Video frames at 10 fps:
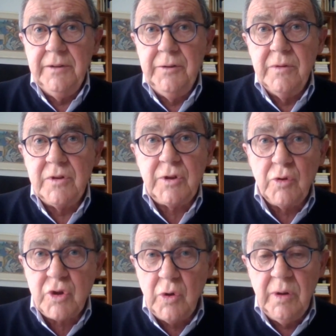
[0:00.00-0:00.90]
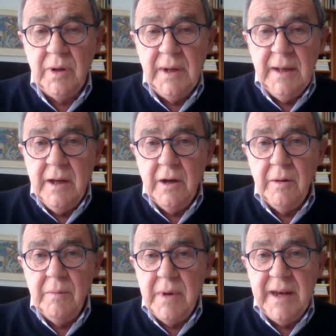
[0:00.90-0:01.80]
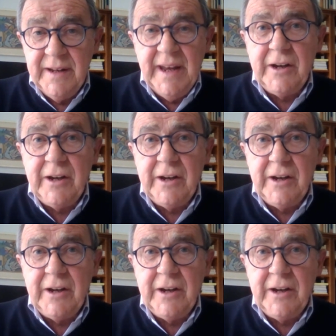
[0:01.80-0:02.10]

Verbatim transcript: the social uh, and